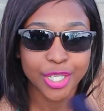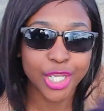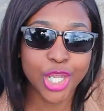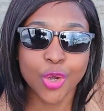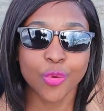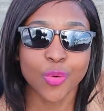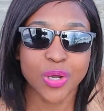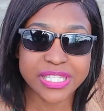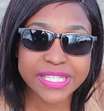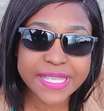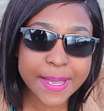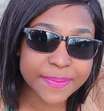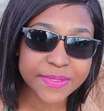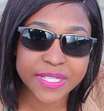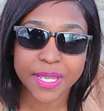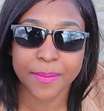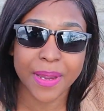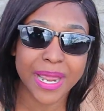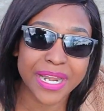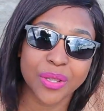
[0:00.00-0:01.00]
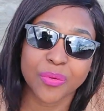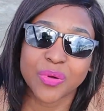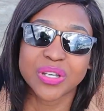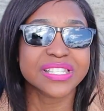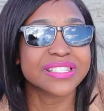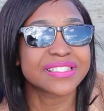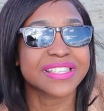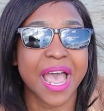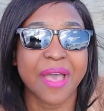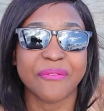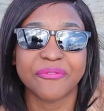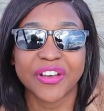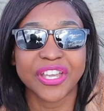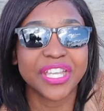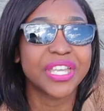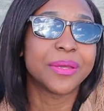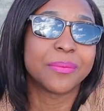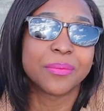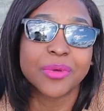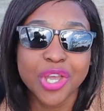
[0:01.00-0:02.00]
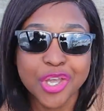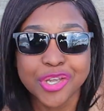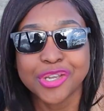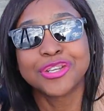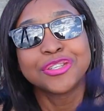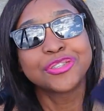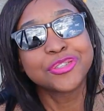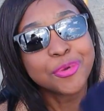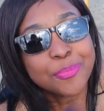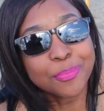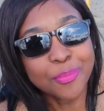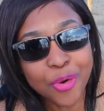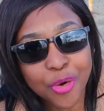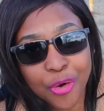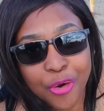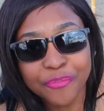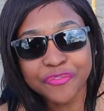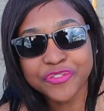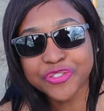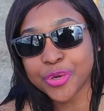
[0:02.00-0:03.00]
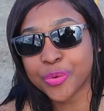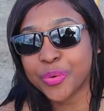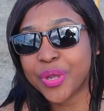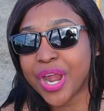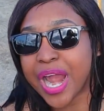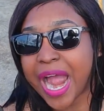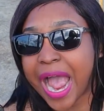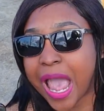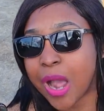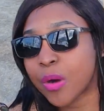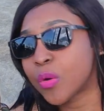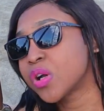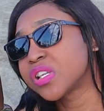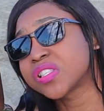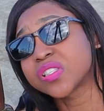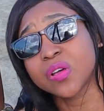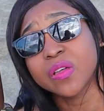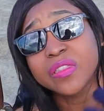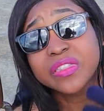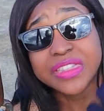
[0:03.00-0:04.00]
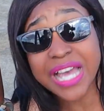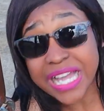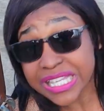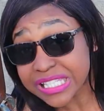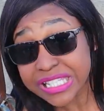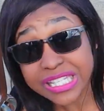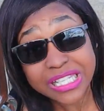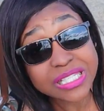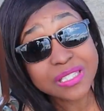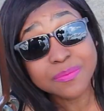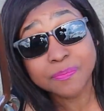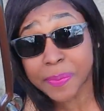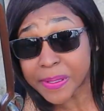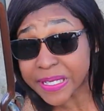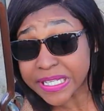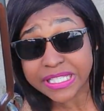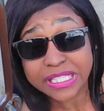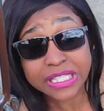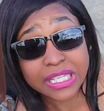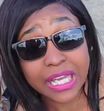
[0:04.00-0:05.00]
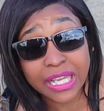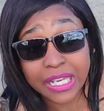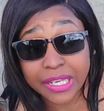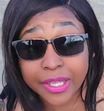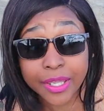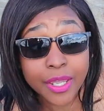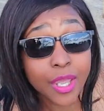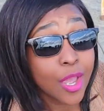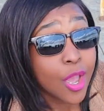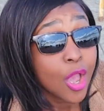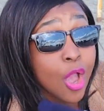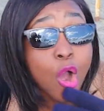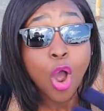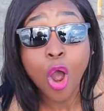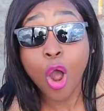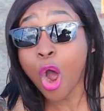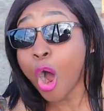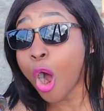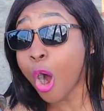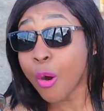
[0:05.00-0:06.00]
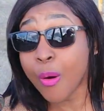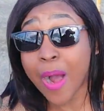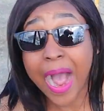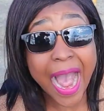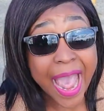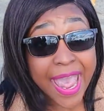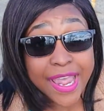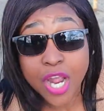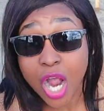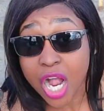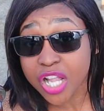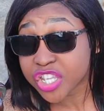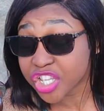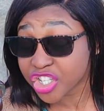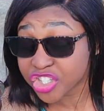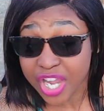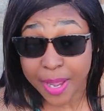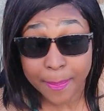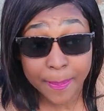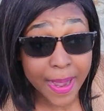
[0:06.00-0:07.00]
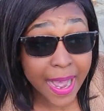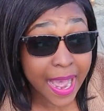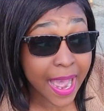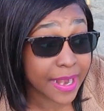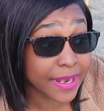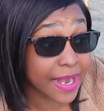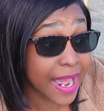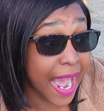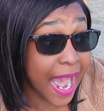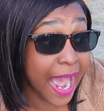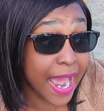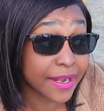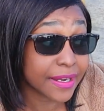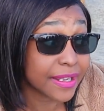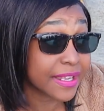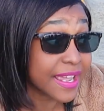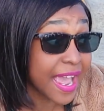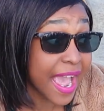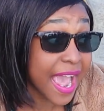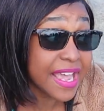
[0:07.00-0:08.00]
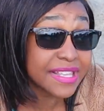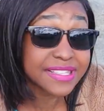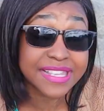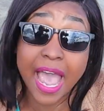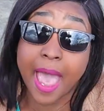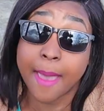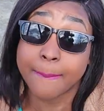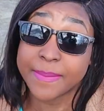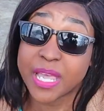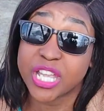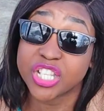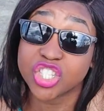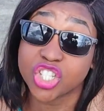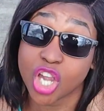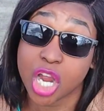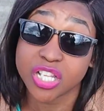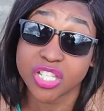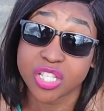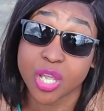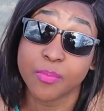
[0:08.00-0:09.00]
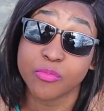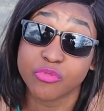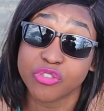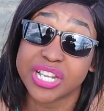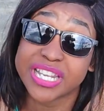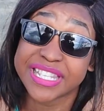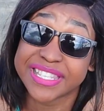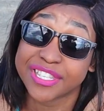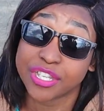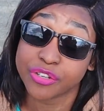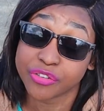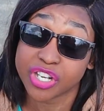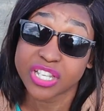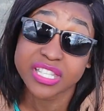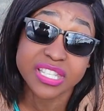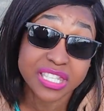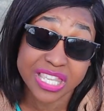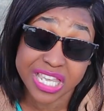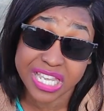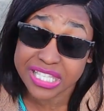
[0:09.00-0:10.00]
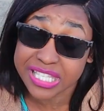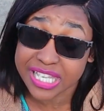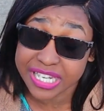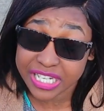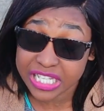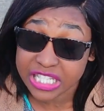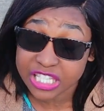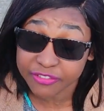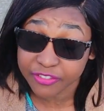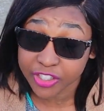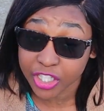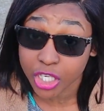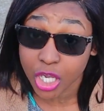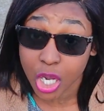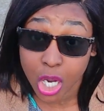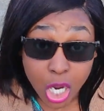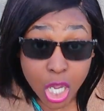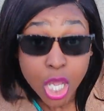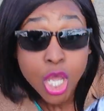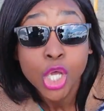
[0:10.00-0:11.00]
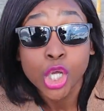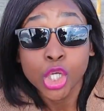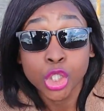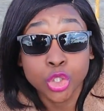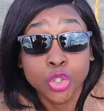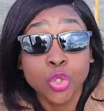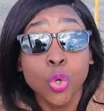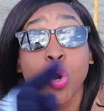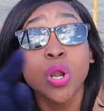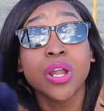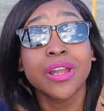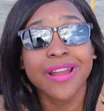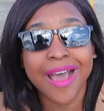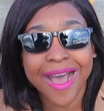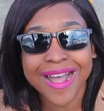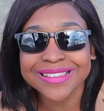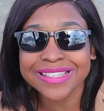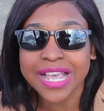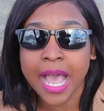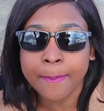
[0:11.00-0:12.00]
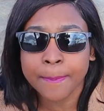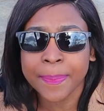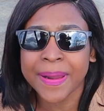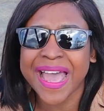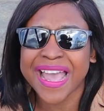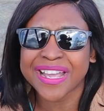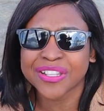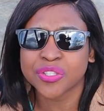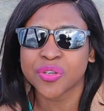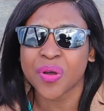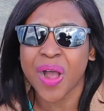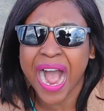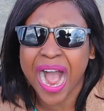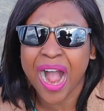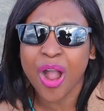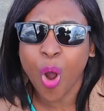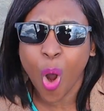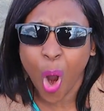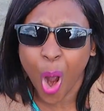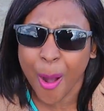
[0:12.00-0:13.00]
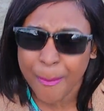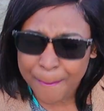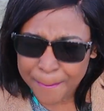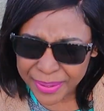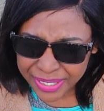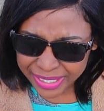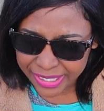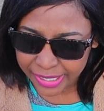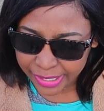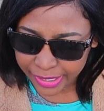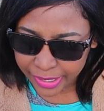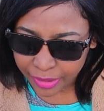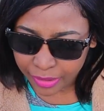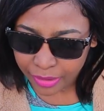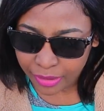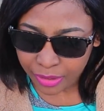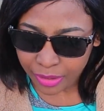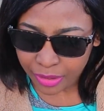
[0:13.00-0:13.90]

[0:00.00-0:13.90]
it was September and it was time for him to move to where I was. So that is basically how I got to Japan. And guys, I mentioned some really serious things in this video. Do not apply to a company